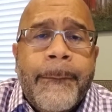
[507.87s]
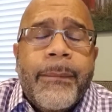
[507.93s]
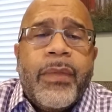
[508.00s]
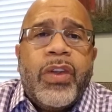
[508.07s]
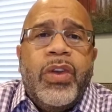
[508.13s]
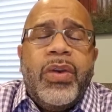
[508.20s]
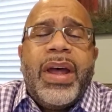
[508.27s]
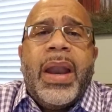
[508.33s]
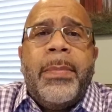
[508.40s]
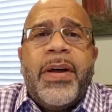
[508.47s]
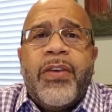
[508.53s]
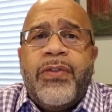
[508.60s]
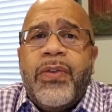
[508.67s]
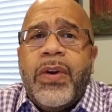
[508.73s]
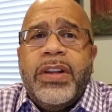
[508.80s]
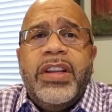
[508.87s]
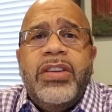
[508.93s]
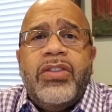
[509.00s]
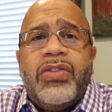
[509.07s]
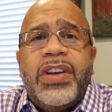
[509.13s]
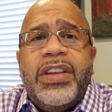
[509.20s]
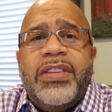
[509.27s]
You got about 14
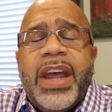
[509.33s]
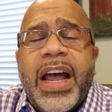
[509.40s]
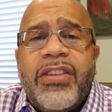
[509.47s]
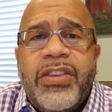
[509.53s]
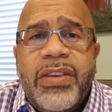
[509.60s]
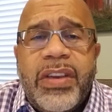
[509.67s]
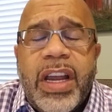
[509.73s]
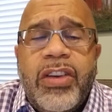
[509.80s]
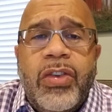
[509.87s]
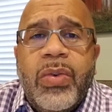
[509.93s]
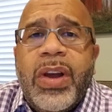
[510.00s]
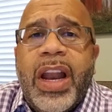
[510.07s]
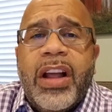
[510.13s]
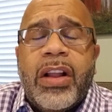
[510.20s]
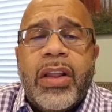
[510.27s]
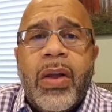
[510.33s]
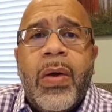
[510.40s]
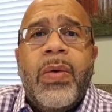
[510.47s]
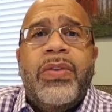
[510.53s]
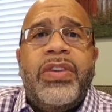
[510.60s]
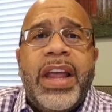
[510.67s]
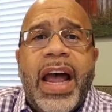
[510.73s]
transactions that you got to
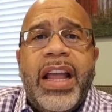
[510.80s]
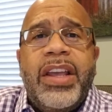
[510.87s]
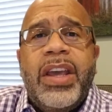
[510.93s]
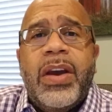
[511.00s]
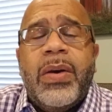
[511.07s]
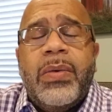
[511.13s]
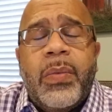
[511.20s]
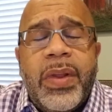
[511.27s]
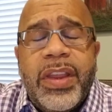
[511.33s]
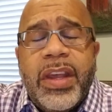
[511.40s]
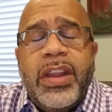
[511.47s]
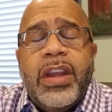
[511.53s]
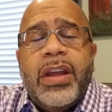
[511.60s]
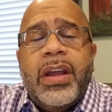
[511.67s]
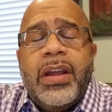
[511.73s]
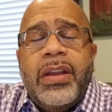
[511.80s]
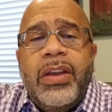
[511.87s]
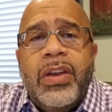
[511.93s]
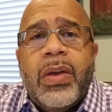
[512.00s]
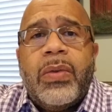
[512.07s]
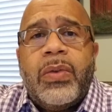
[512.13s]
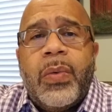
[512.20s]
close that year within the
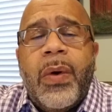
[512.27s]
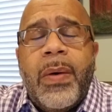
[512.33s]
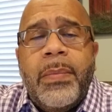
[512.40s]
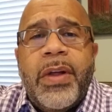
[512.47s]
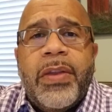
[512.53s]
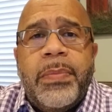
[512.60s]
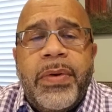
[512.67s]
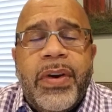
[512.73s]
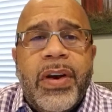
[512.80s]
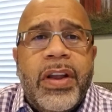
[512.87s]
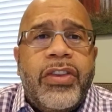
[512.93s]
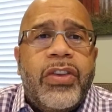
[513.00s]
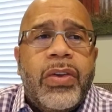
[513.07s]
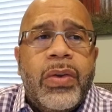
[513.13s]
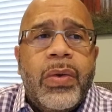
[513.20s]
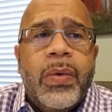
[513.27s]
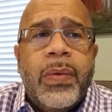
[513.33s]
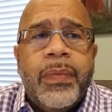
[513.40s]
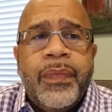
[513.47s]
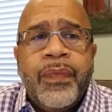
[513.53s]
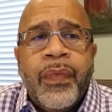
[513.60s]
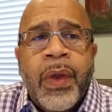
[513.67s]
12-month period to
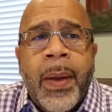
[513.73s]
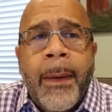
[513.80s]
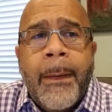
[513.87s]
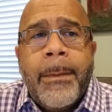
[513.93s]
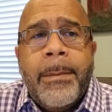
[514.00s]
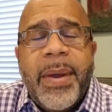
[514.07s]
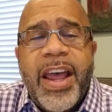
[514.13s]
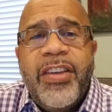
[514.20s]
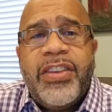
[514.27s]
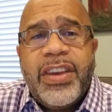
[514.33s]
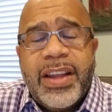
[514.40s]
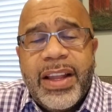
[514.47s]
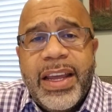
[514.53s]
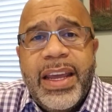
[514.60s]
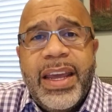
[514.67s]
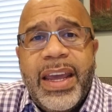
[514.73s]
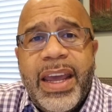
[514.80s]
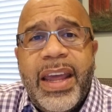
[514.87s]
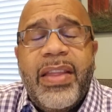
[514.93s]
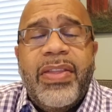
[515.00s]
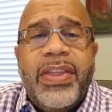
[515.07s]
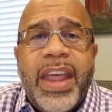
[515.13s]
basically
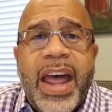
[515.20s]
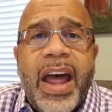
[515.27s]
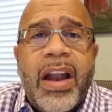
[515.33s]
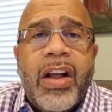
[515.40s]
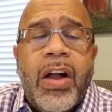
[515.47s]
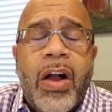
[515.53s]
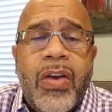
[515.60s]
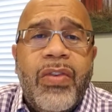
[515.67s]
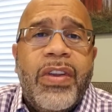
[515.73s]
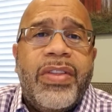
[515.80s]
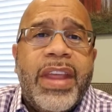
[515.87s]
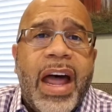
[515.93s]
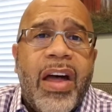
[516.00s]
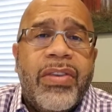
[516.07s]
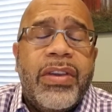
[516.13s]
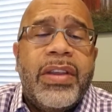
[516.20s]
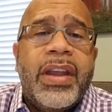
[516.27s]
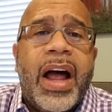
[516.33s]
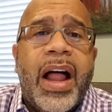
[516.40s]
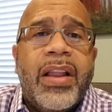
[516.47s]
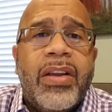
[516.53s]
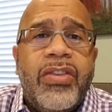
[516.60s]
hit that $100,000
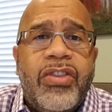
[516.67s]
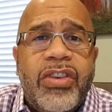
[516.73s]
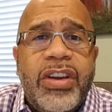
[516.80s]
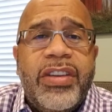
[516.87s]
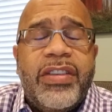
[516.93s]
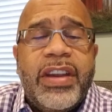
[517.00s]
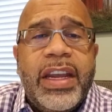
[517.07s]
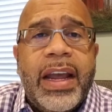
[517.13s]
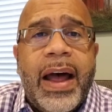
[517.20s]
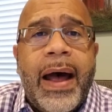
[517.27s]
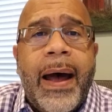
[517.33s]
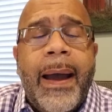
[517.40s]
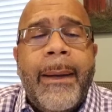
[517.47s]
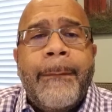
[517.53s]
GCI.